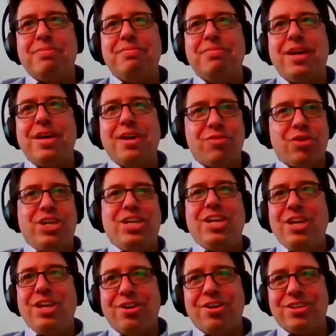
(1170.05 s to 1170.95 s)
system
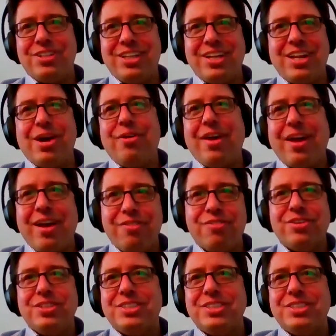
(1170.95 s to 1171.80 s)
every year to know